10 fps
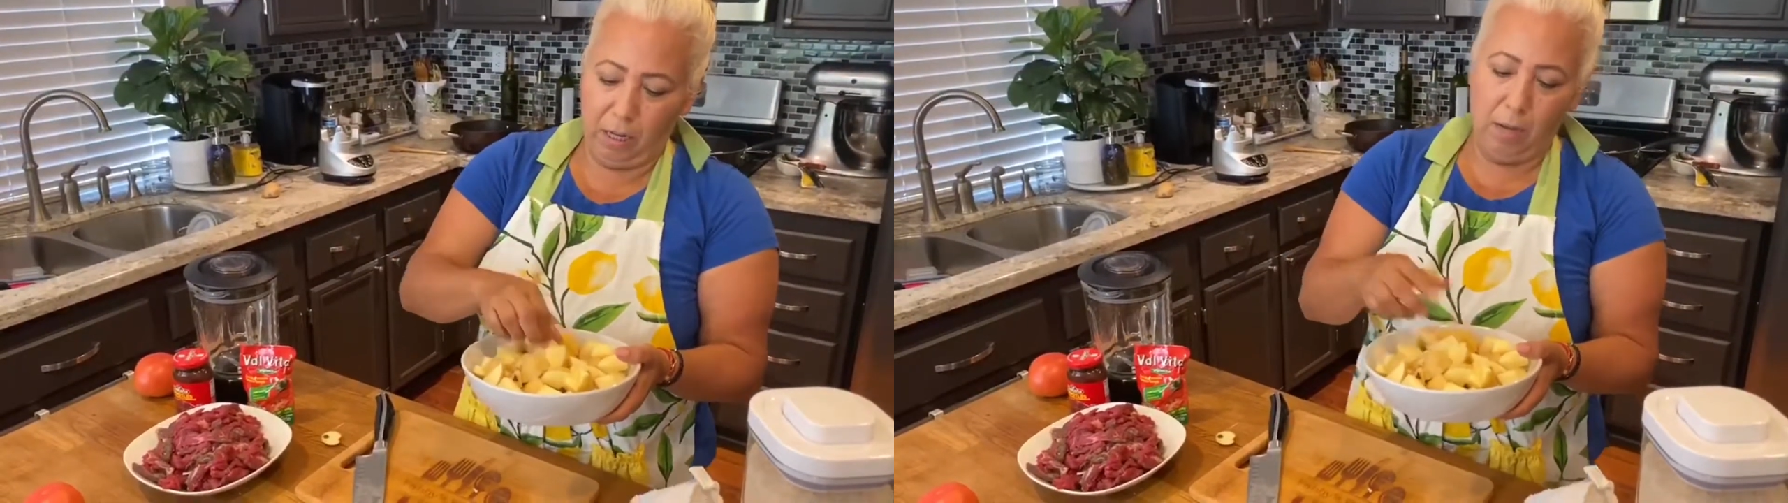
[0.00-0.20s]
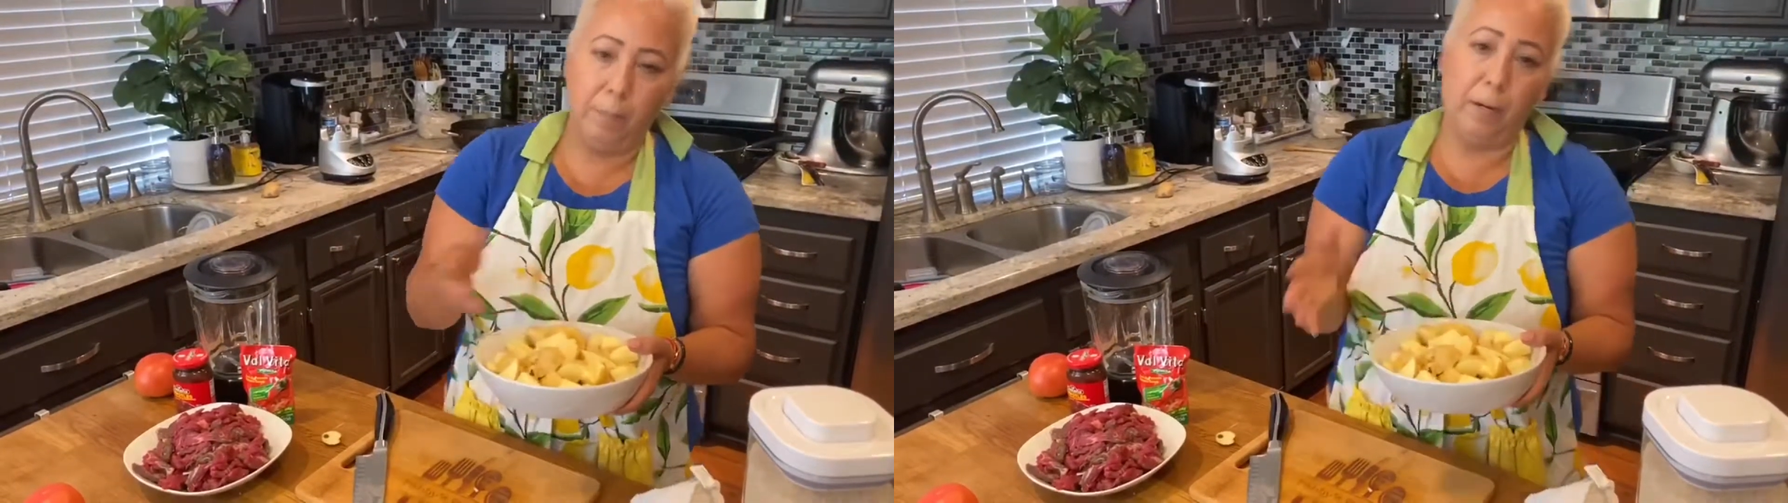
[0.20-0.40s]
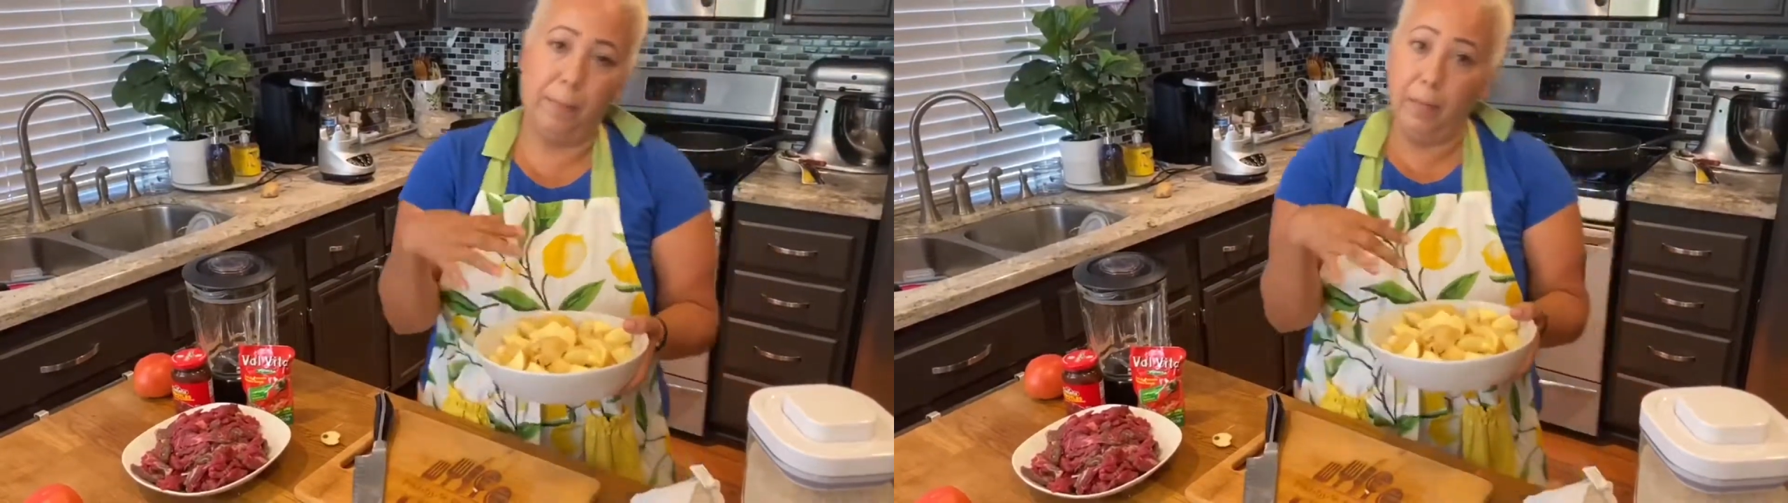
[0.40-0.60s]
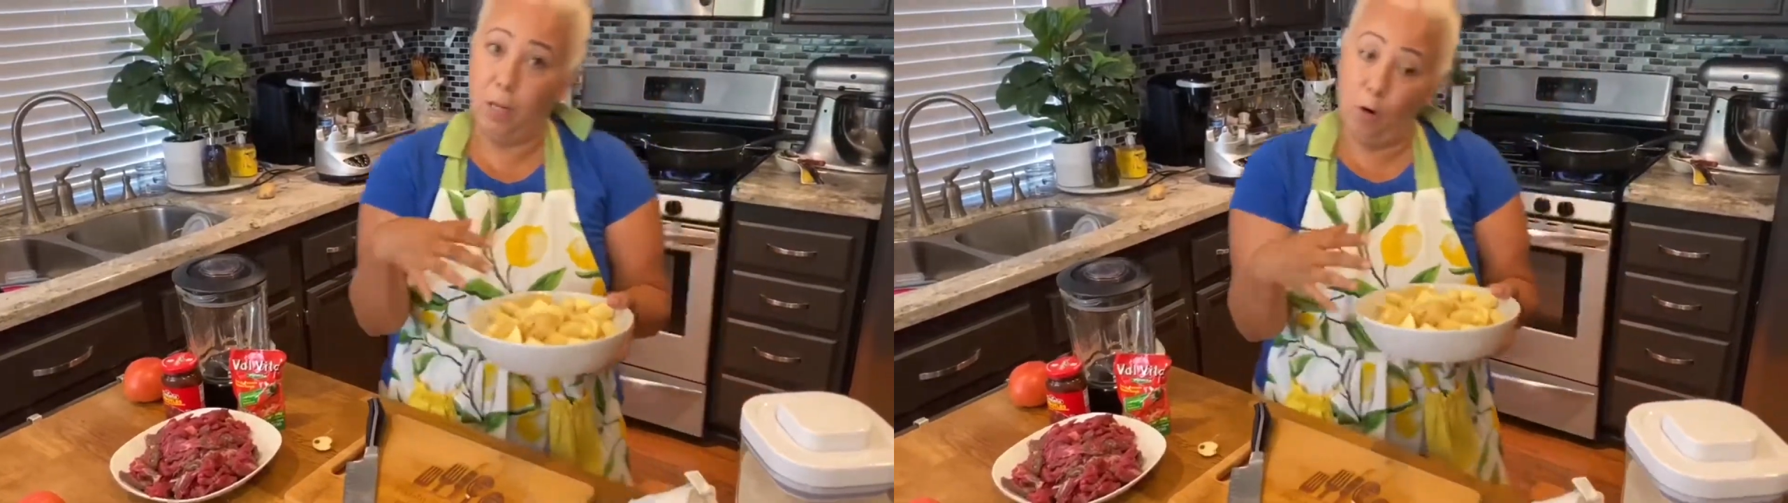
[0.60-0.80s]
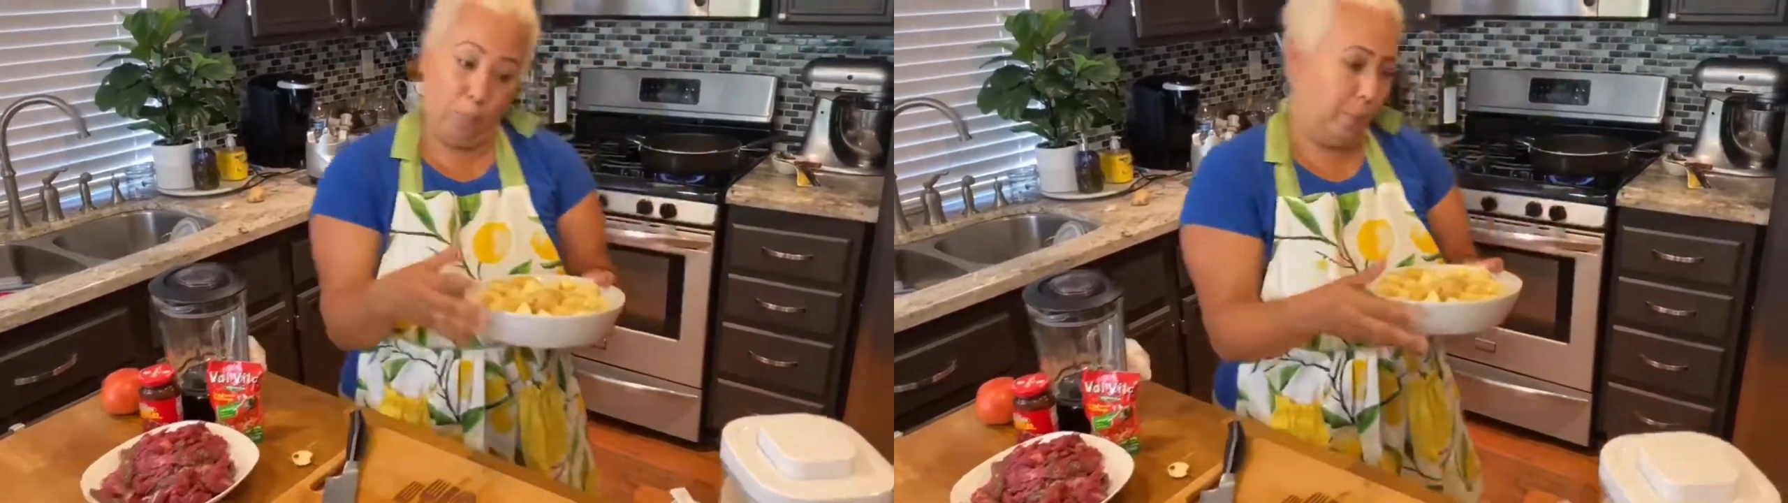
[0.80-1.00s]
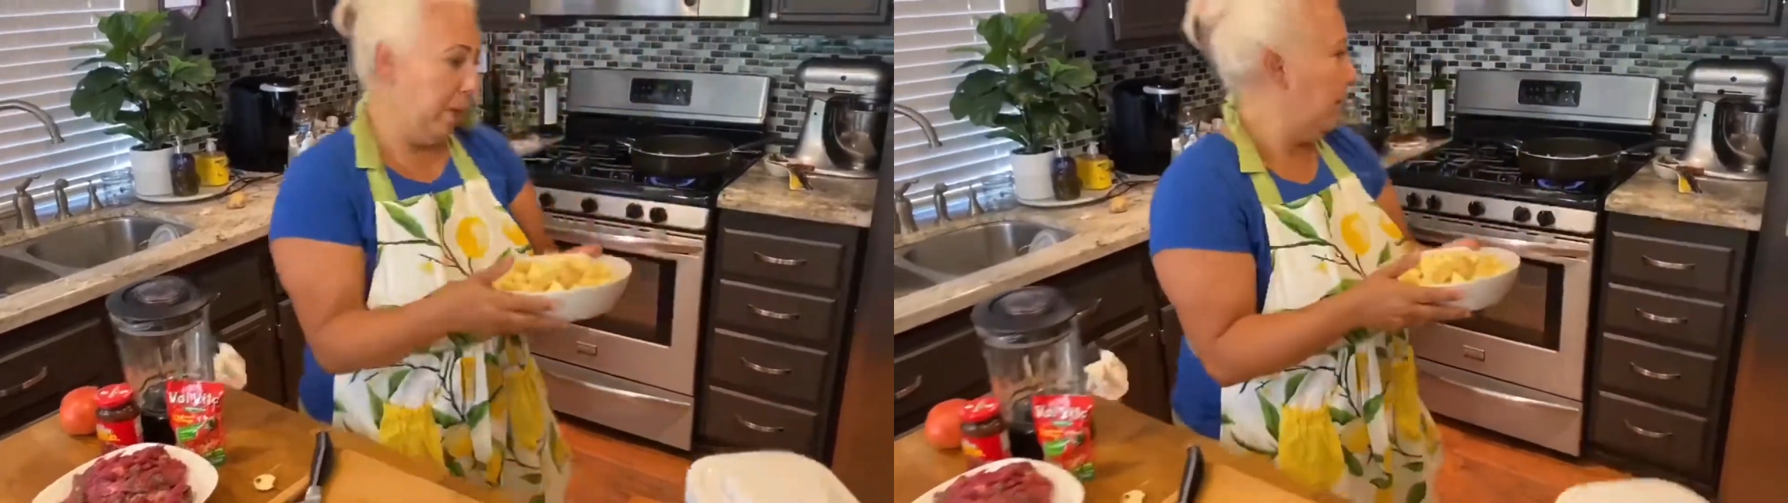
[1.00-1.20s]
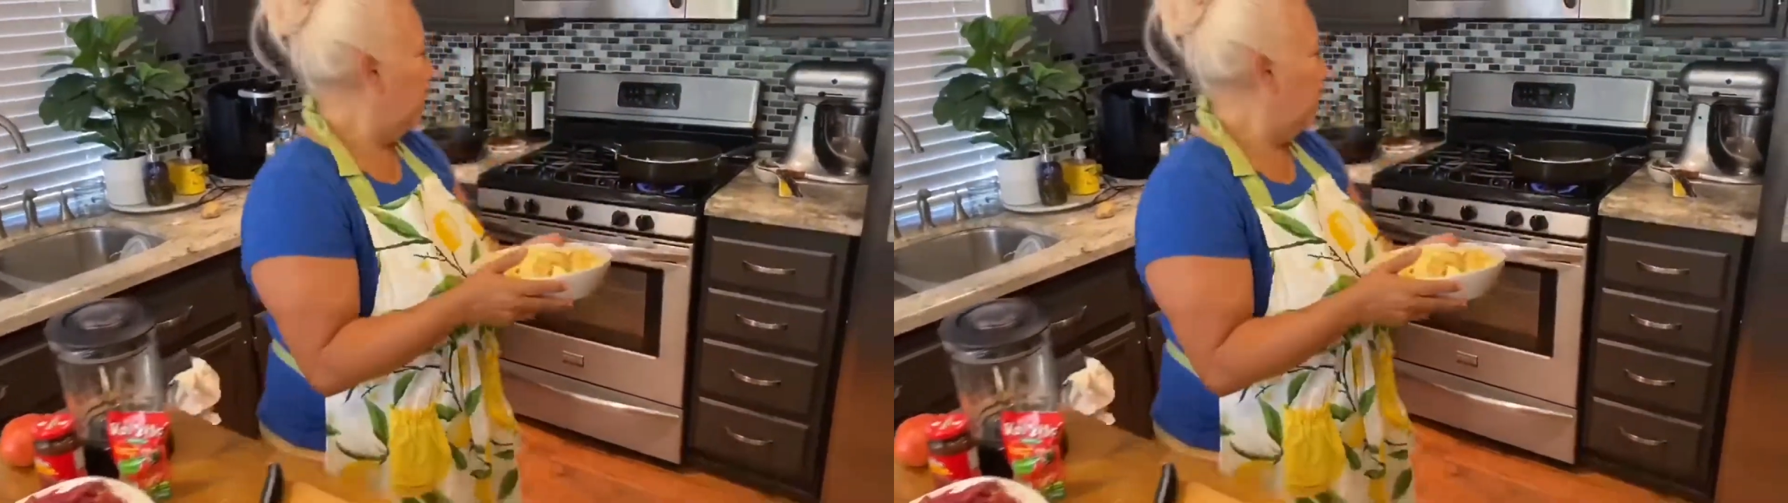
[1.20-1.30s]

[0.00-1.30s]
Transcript: but I'm gonna incorporate them